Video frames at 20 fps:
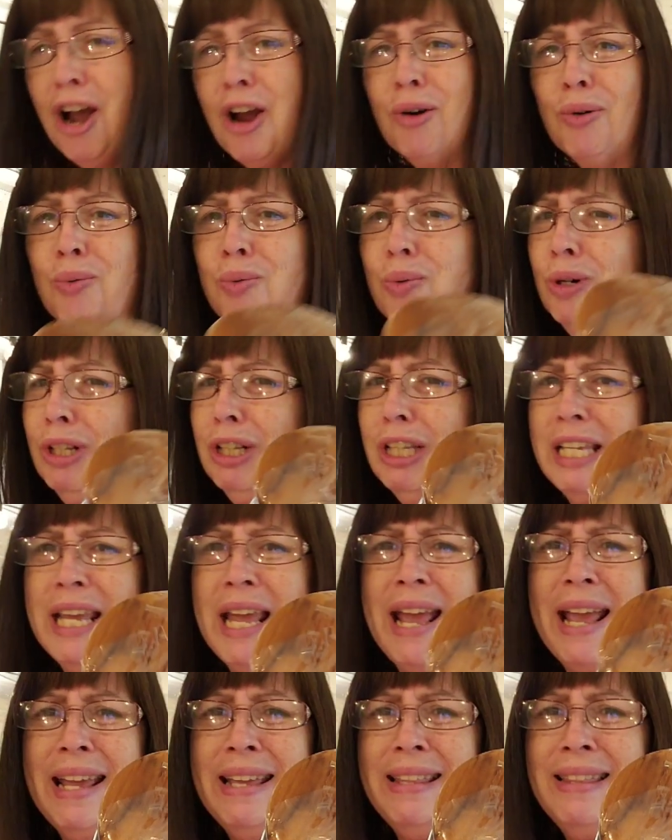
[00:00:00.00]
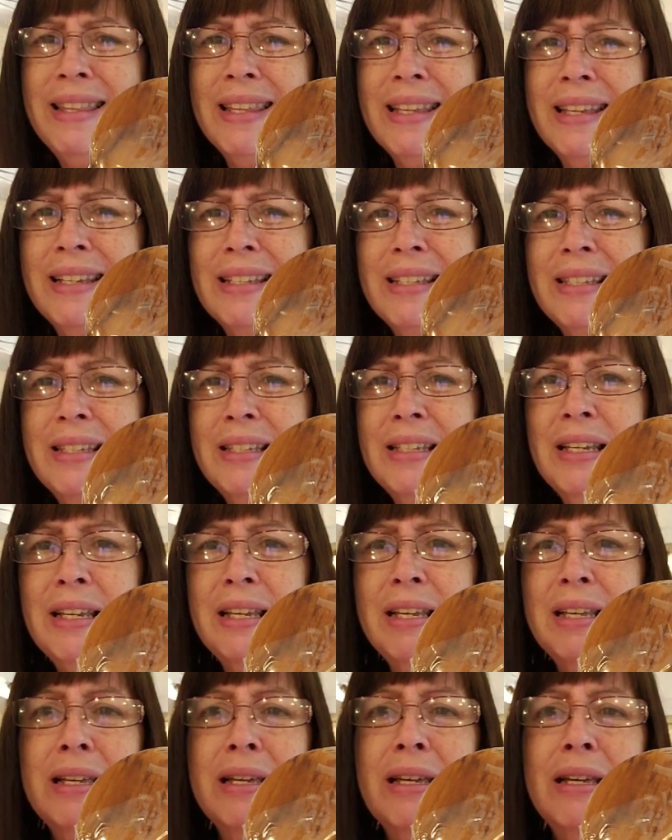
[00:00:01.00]
I really hate this
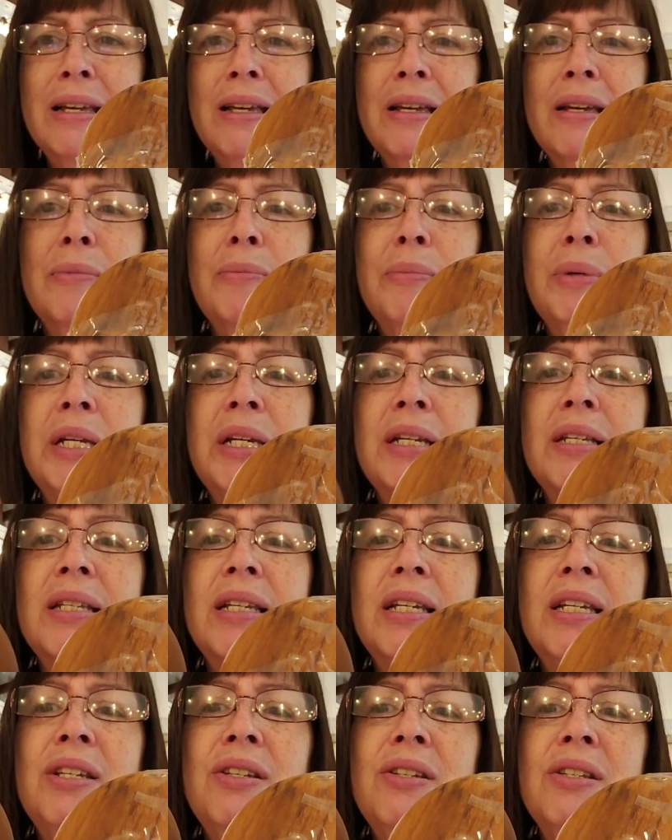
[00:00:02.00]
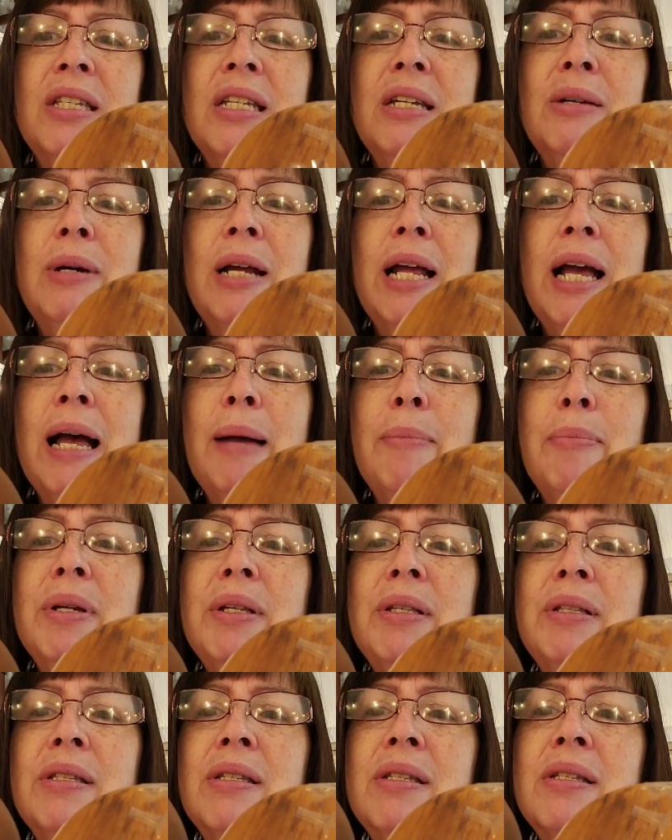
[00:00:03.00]
because can you see what
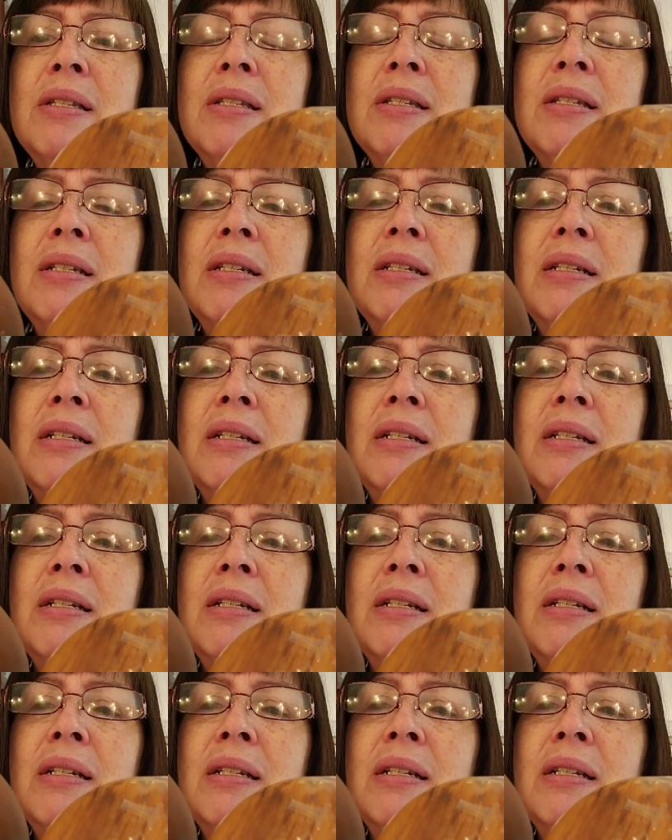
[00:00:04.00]
happens?